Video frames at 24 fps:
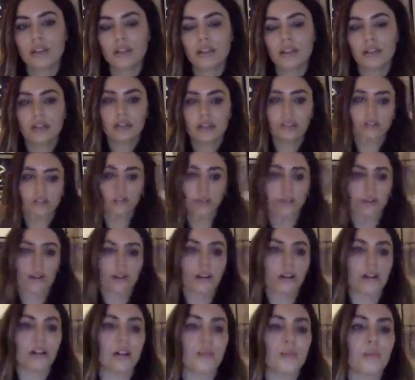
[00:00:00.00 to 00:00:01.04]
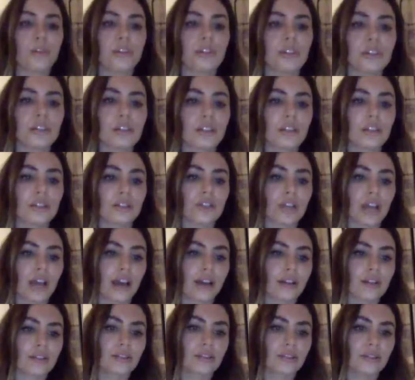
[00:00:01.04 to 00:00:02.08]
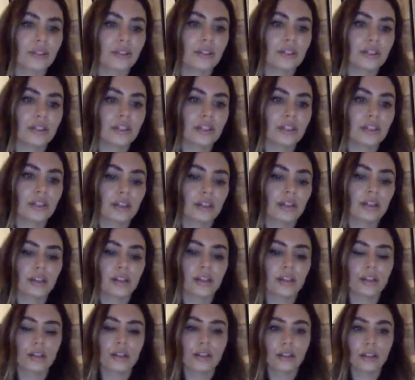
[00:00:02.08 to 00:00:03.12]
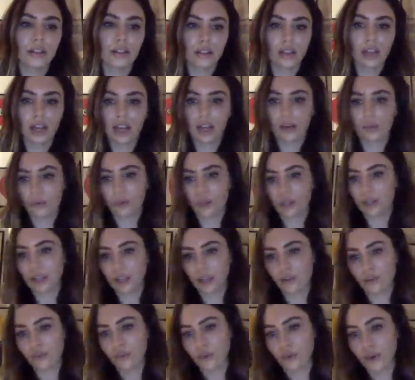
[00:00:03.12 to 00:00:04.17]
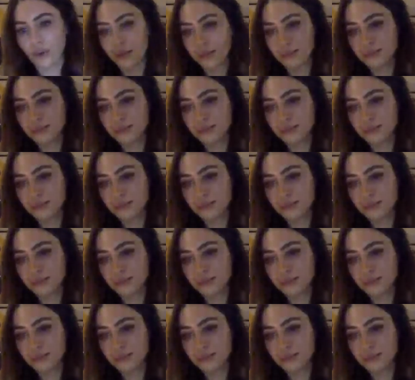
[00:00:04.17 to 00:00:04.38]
So I'll, I'll put this in the chat so you can see the, the line we're looking for.